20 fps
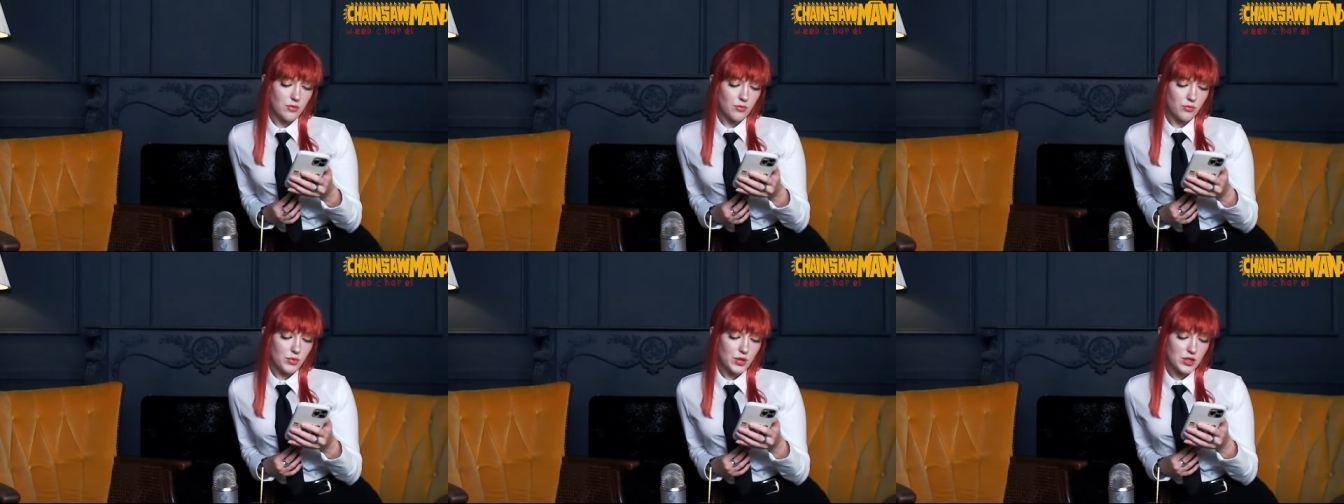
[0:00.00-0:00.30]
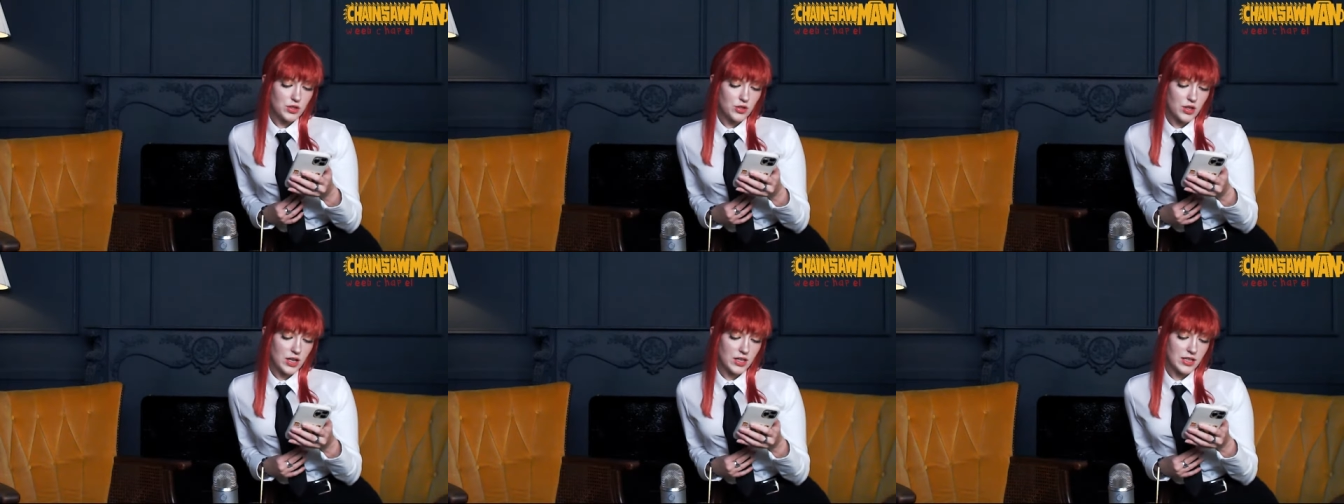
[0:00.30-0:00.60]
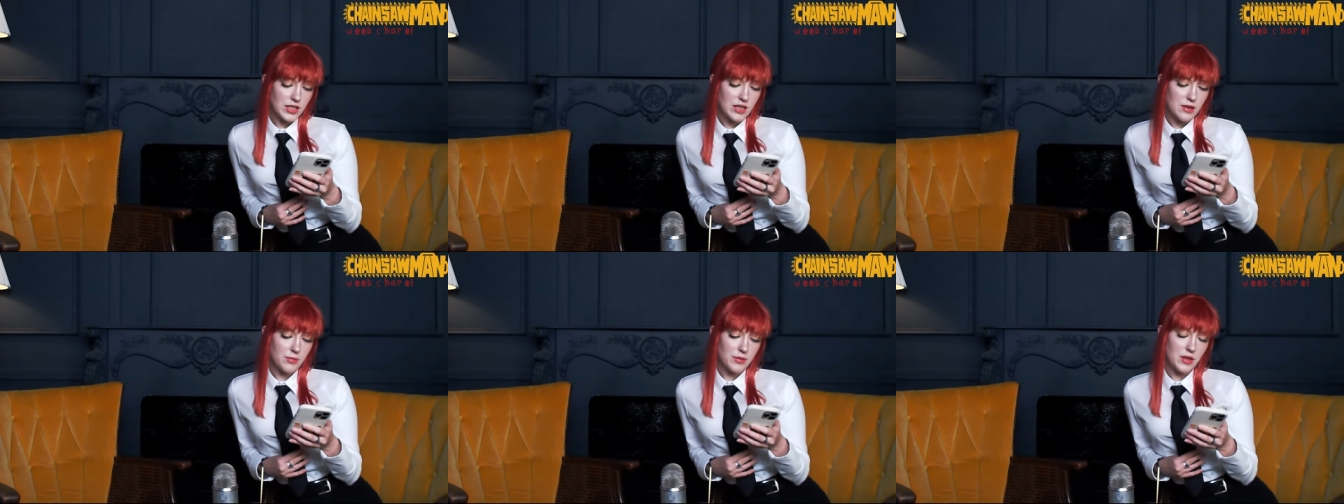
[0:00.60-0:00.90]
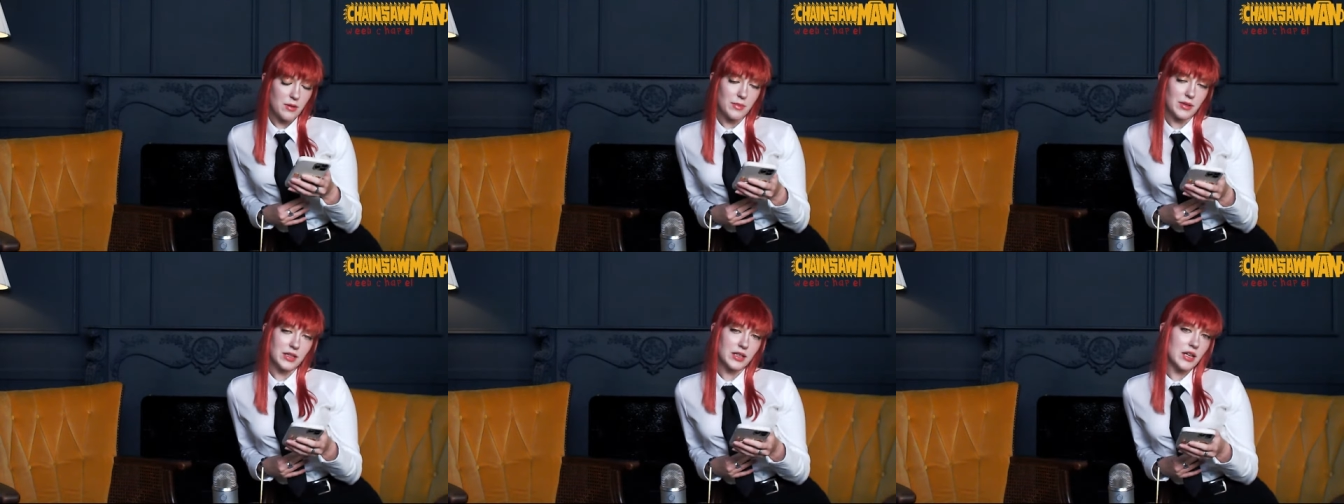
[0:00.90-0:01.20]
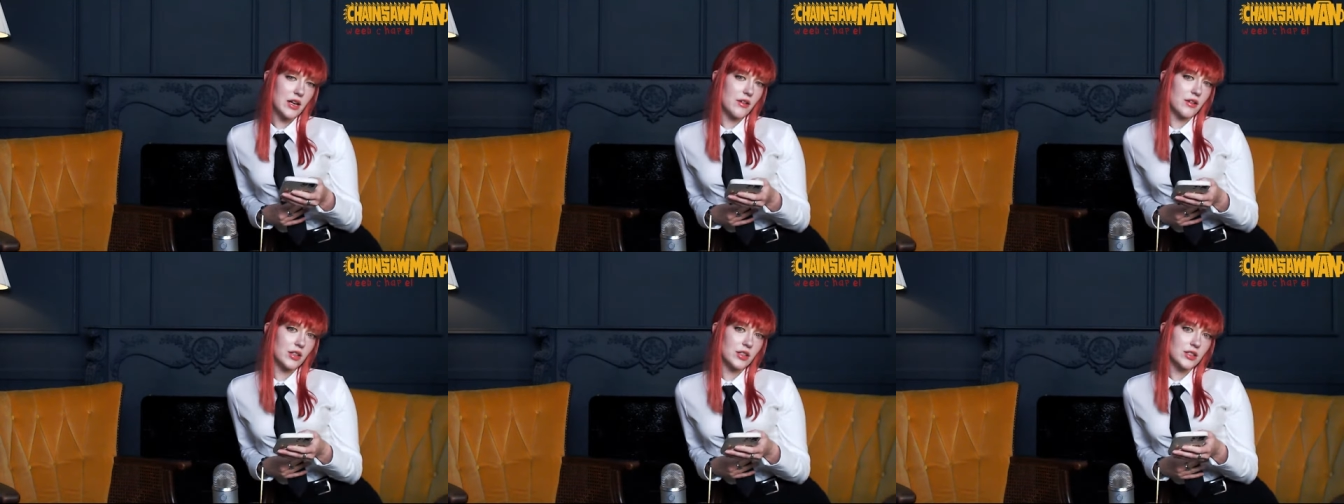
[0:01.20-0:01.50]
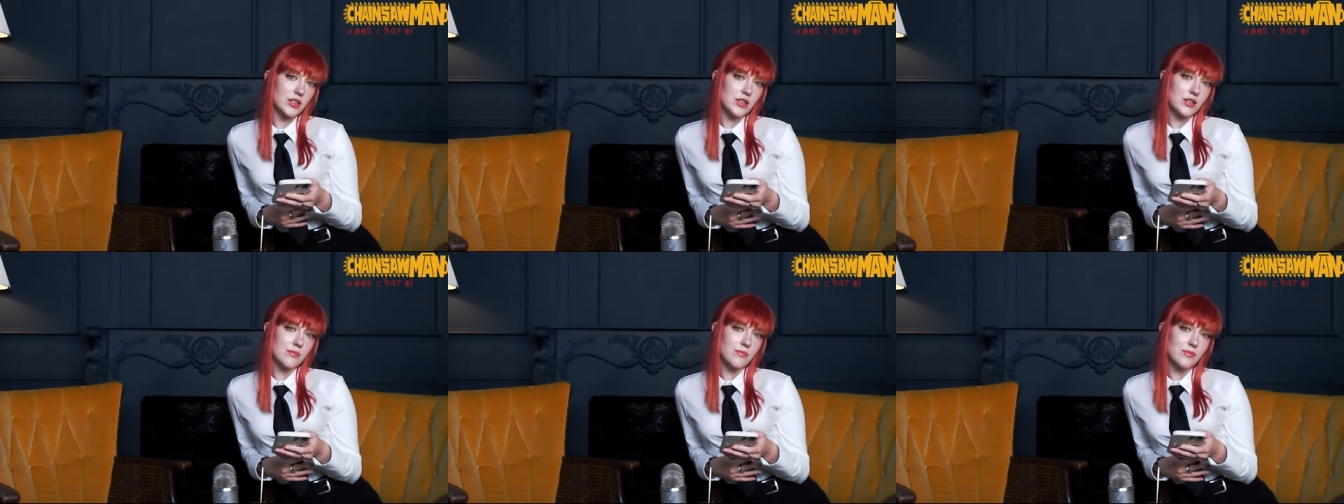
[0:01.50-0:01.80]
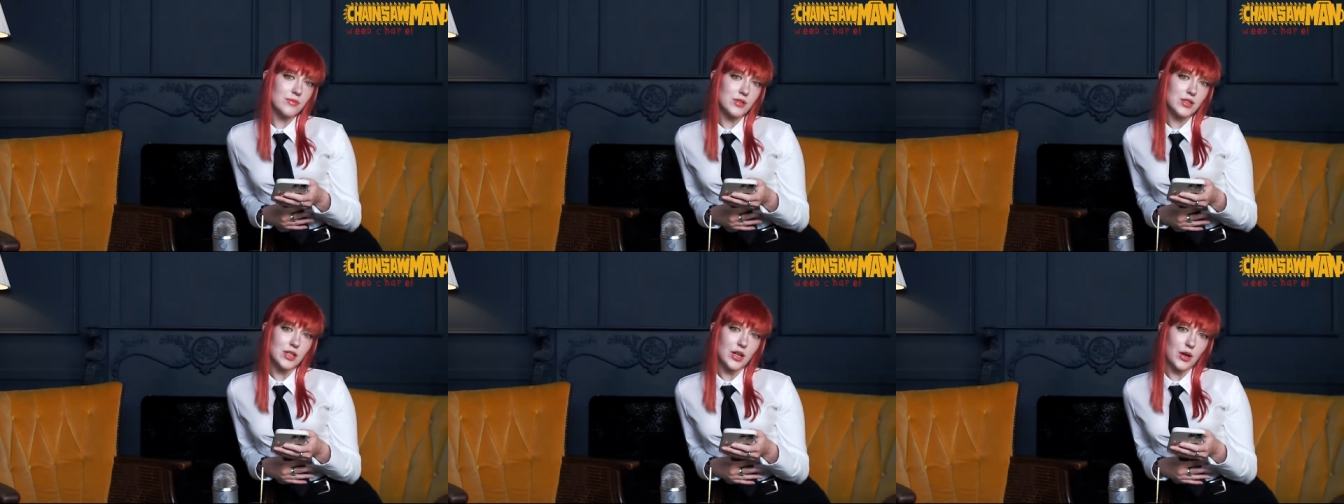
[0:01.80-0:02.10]
We try to keep them in character,
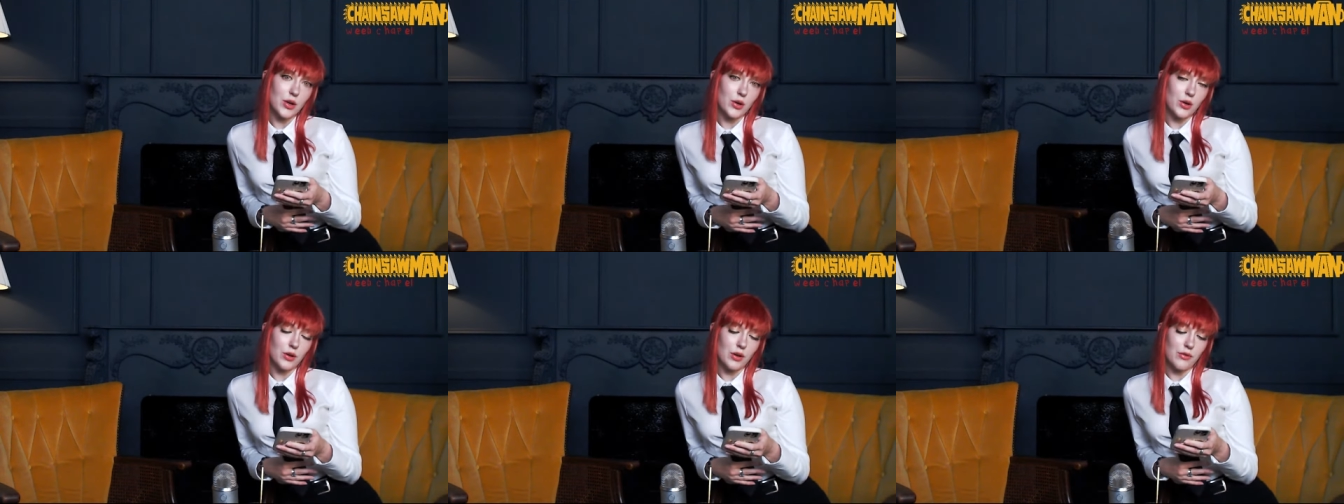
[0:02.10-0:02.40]
so